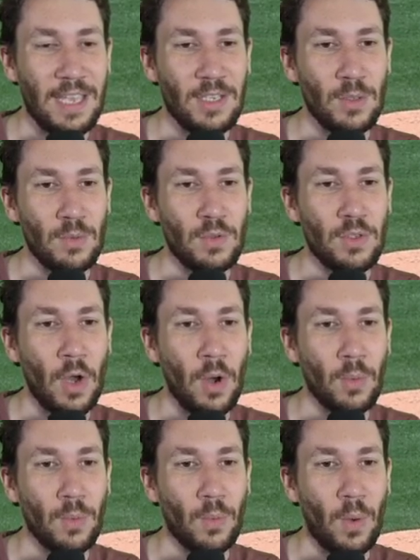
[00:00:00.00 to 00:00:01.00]
and you
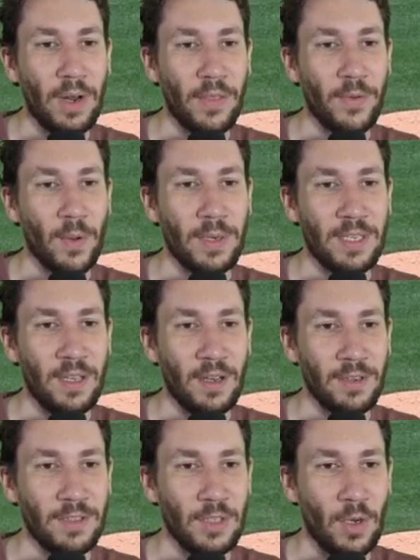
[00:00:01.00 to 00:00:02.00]
don't want to throw it
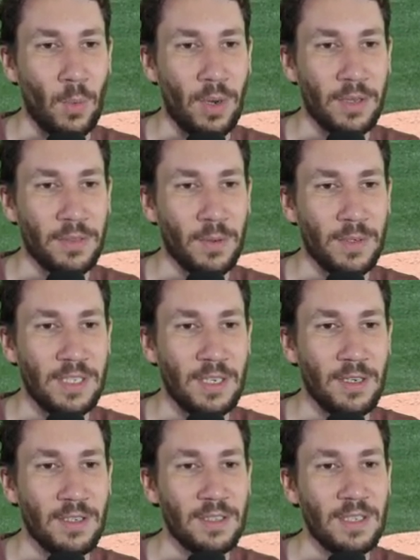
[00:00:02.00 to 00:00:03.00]
here. You don't want to throw it
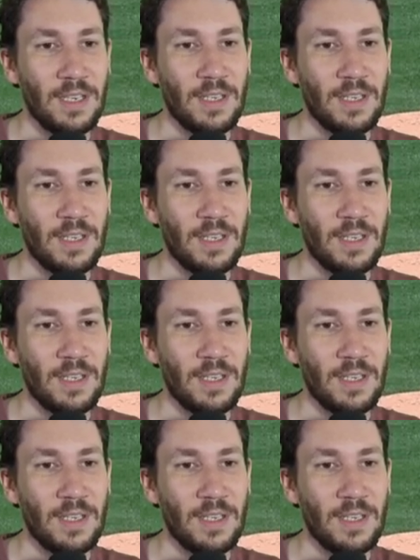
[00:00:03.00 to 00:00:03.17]
here.